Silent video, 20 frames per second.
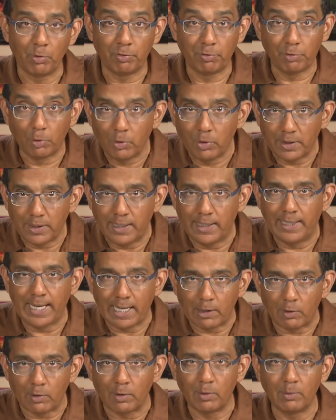fully
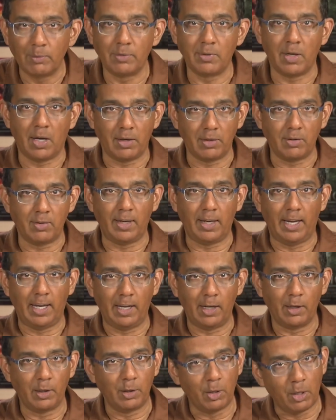get
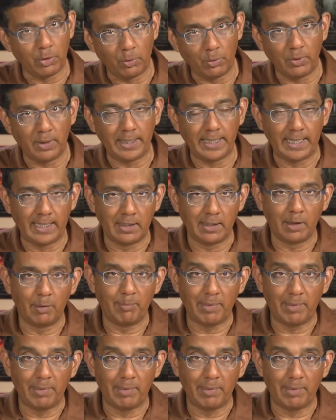Dante, not only in the